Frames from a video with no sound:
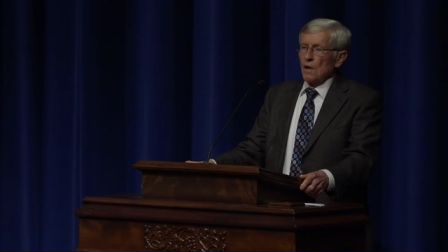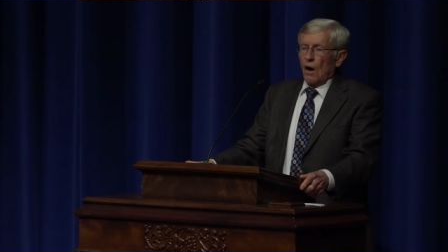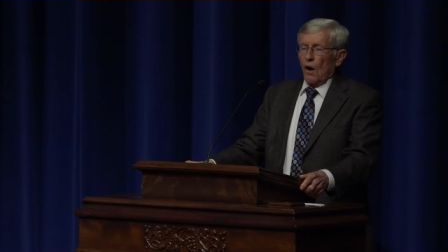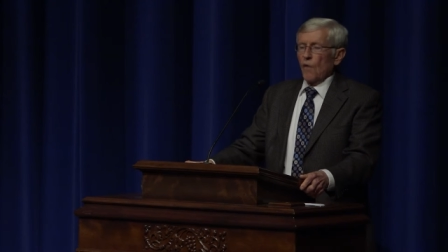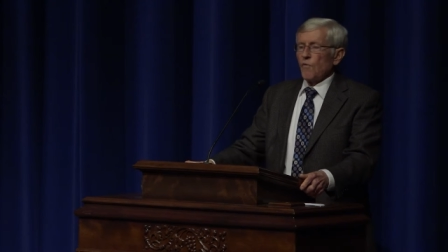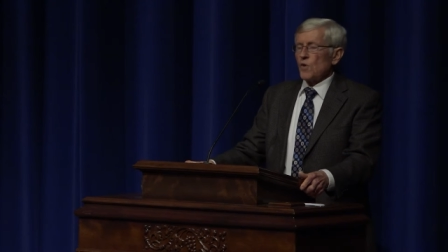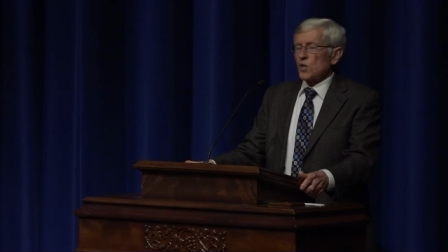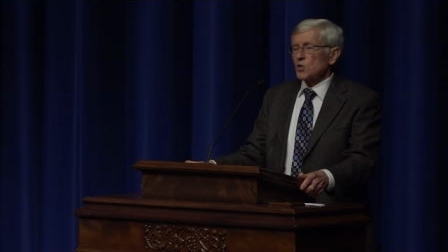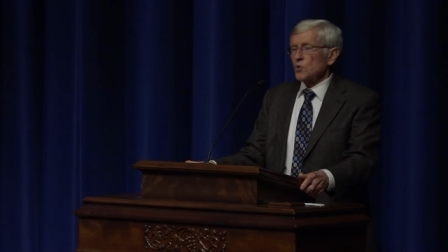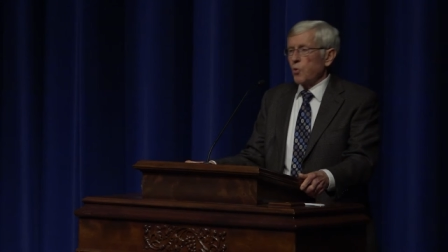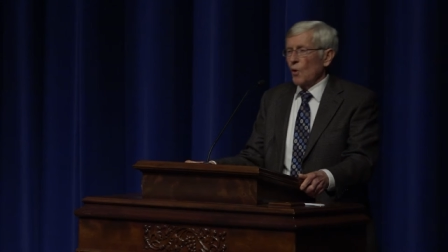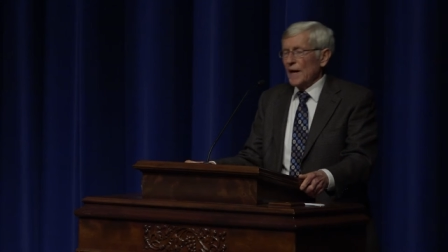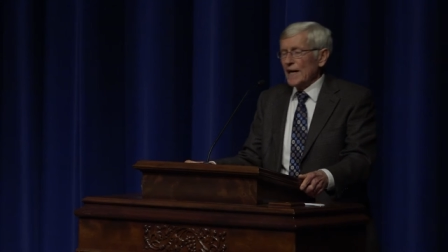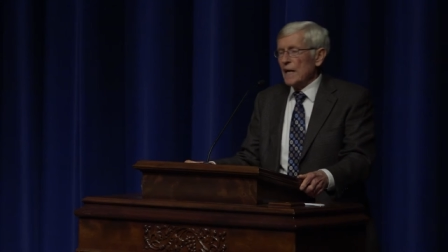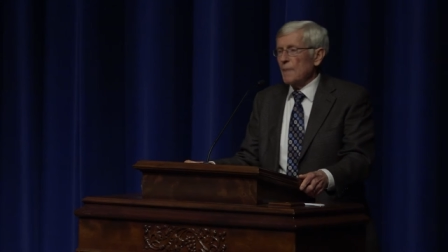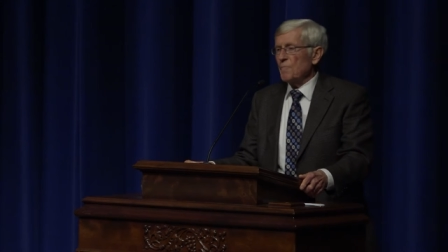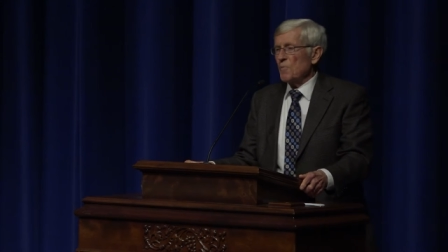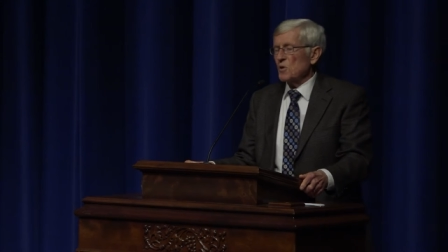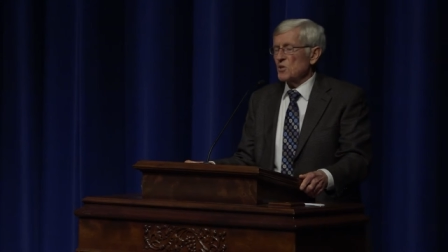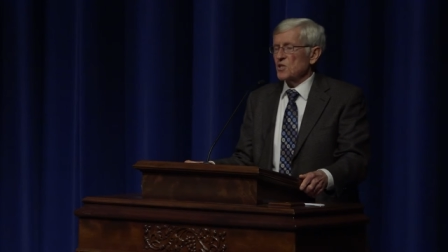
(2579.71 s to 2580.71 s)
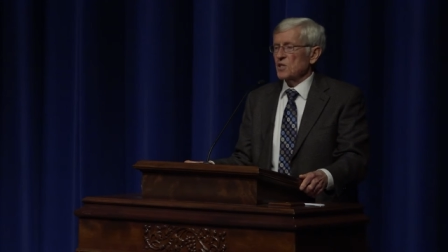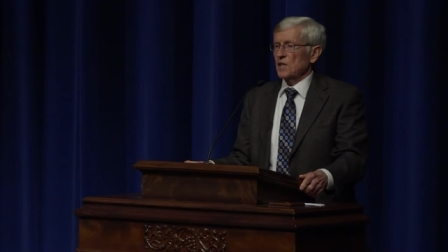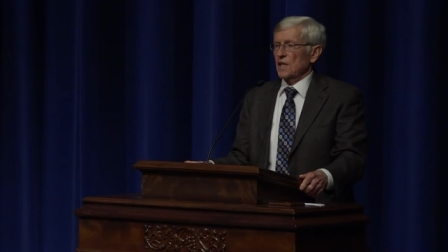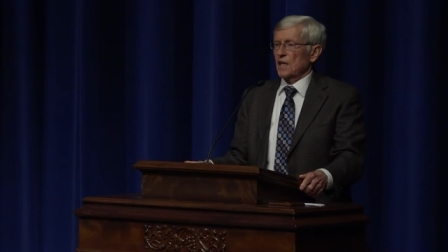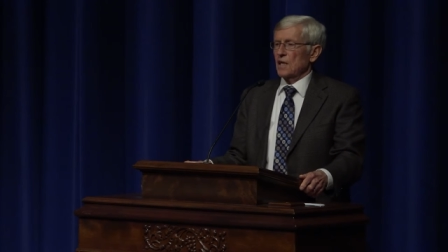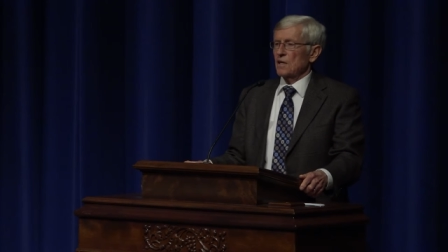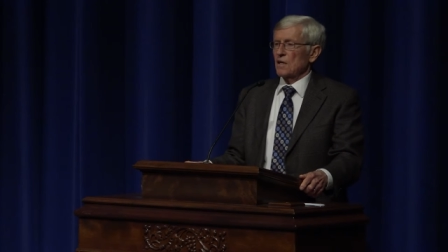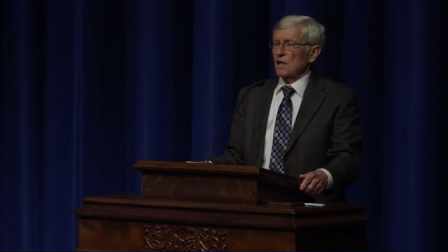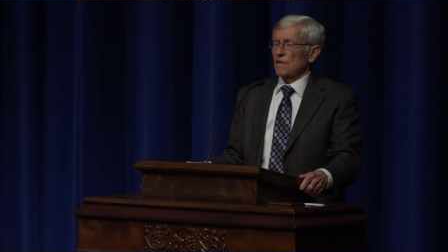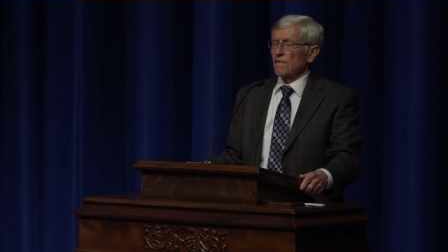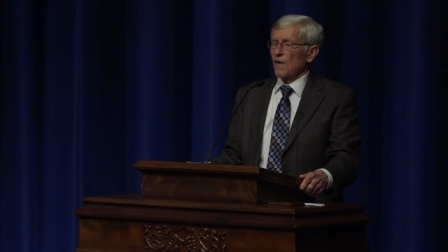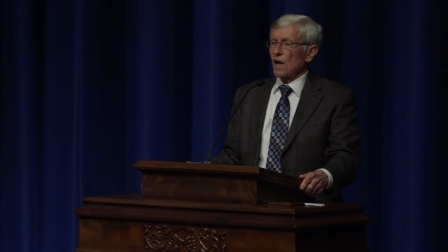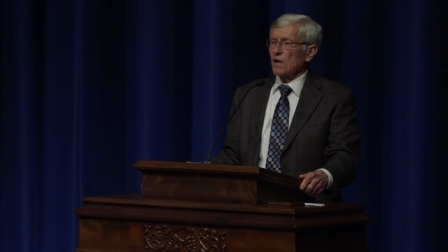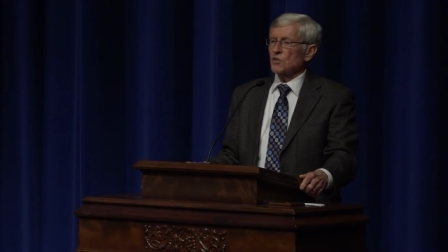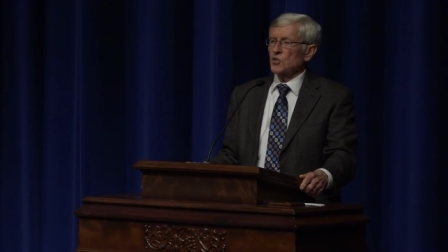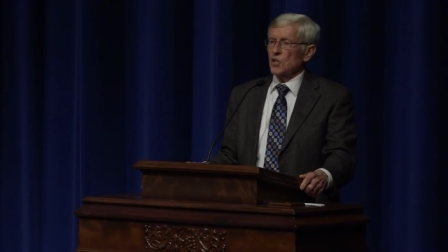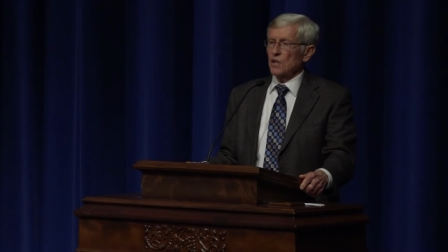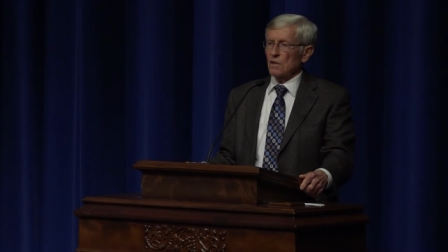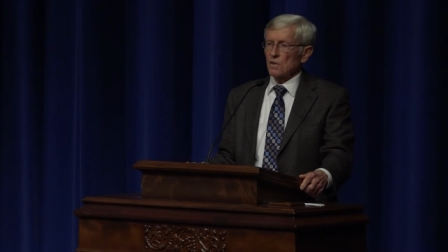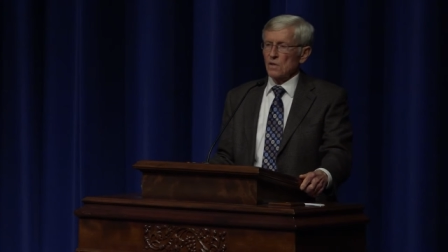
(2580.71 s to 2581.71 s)
Over twenty percent of our
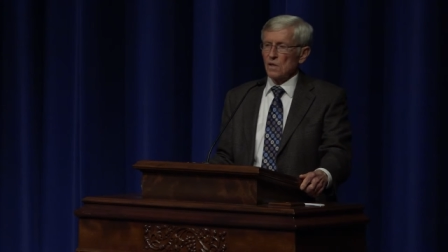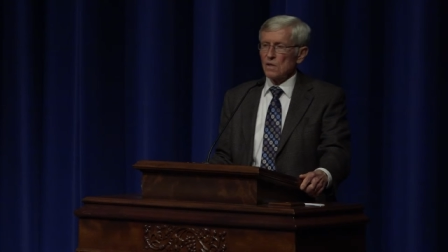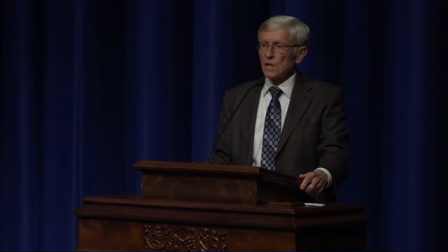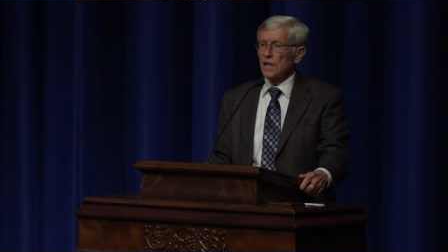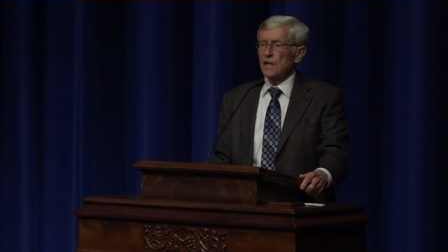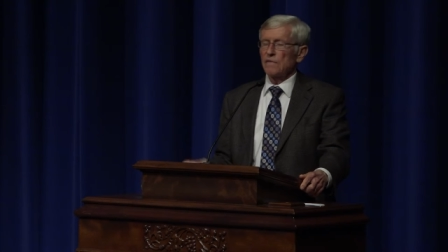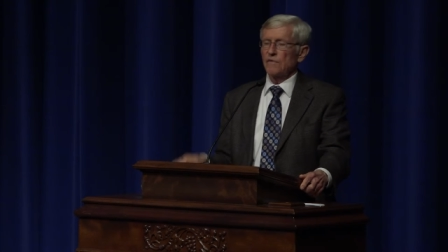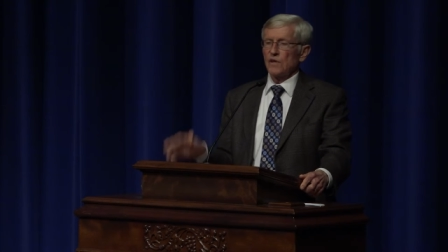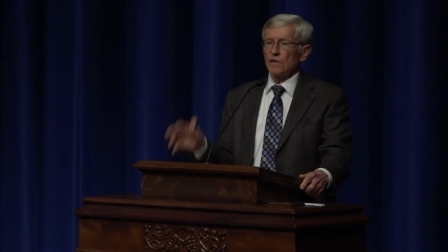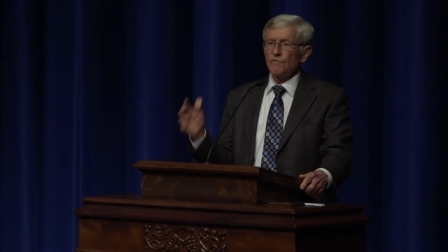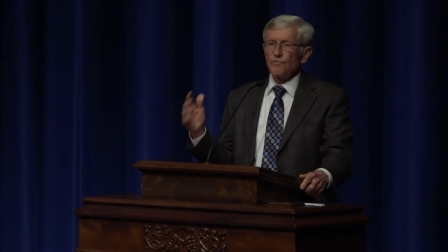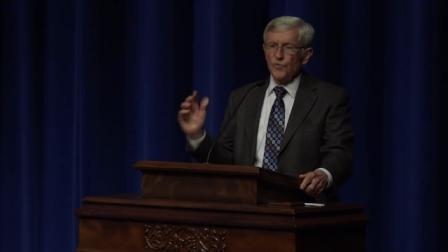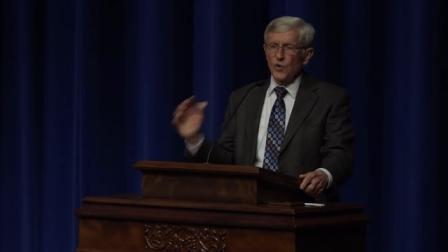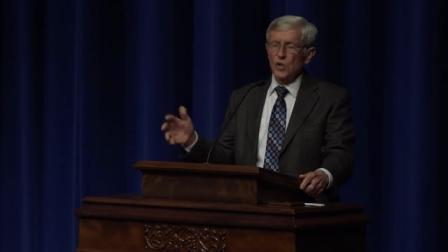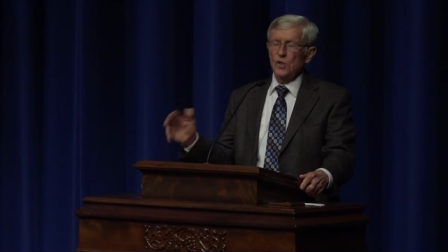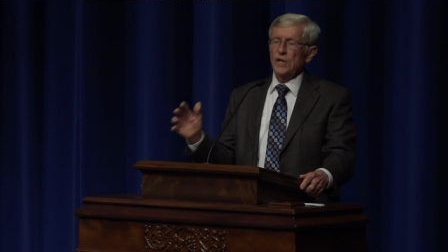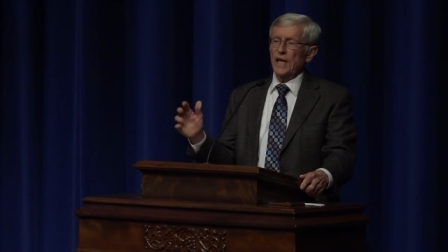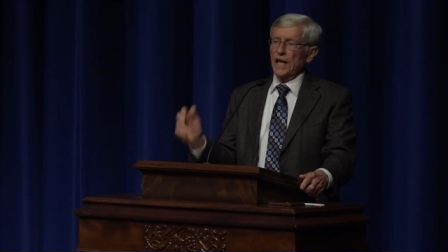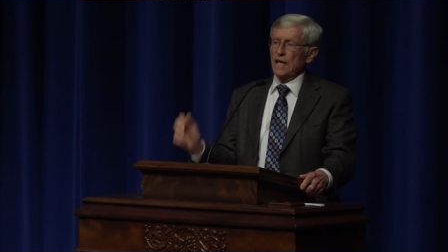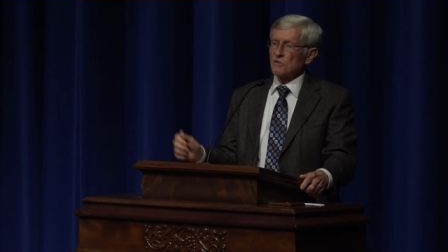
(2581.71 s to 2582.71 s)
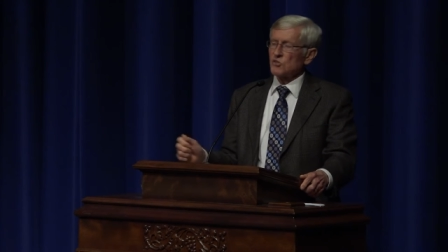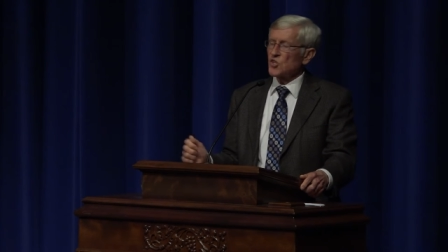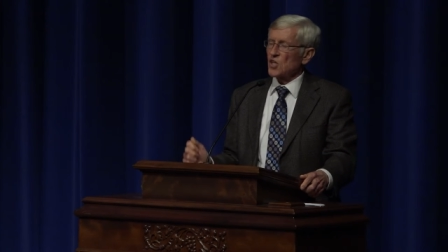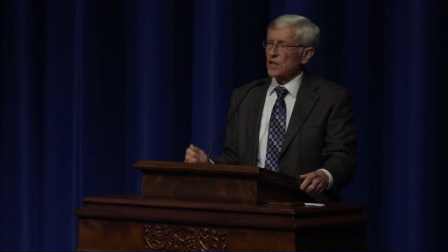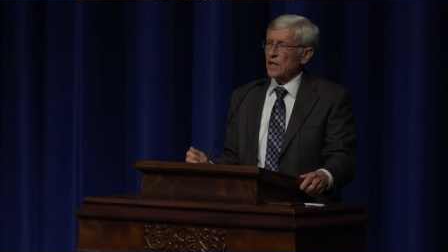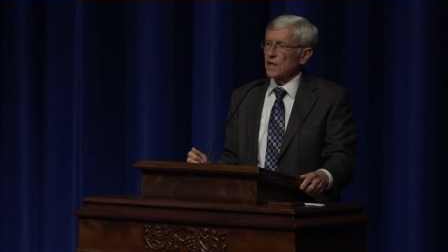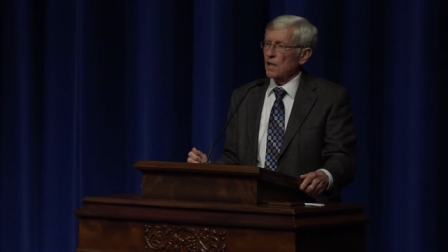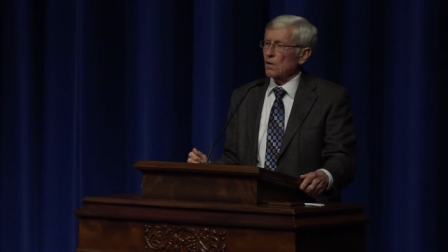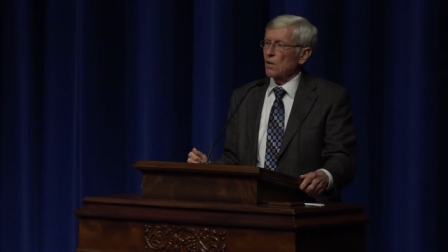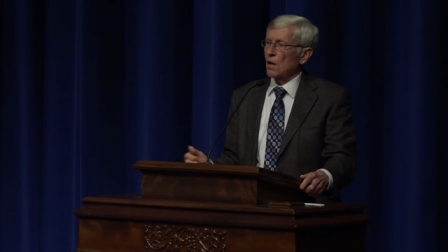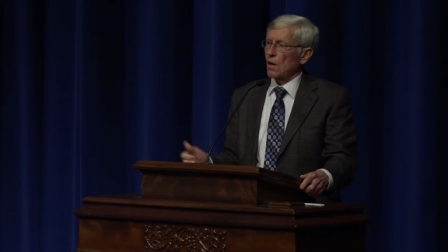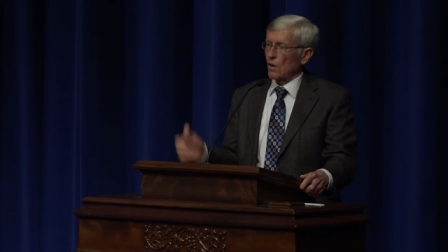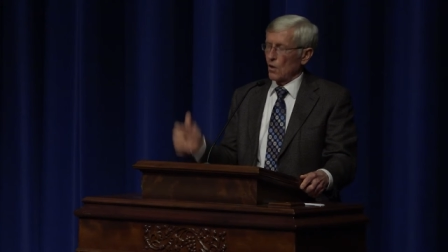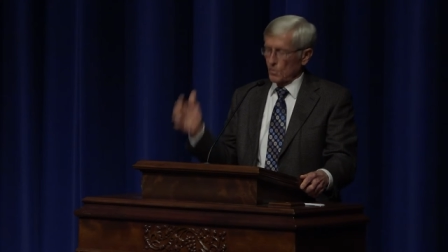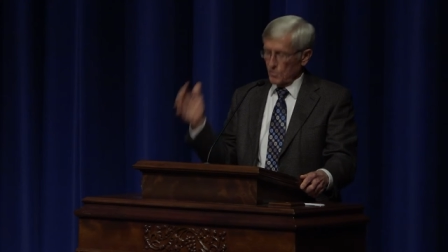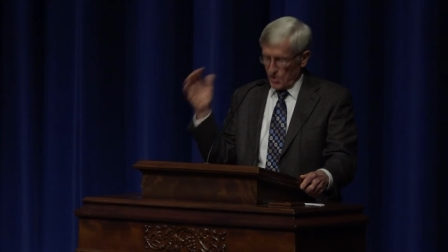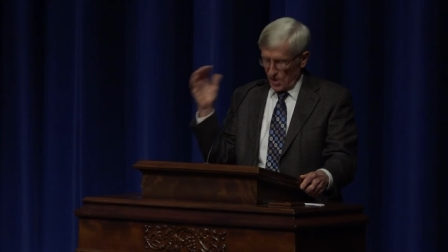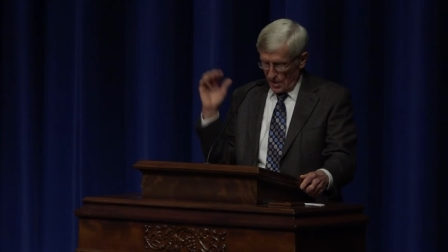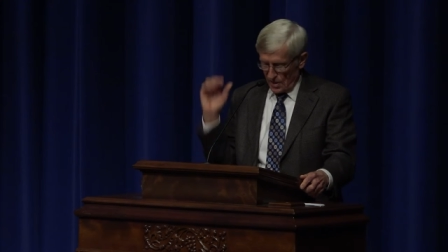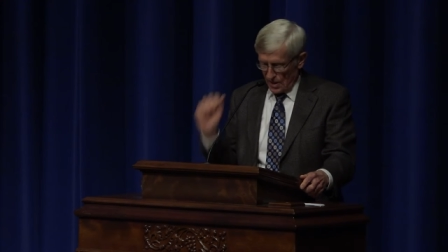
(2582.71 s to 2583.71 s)
children live in food insecure
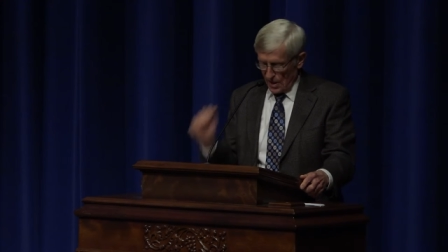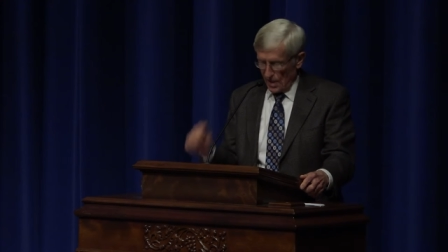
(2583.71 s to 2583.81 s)
homes in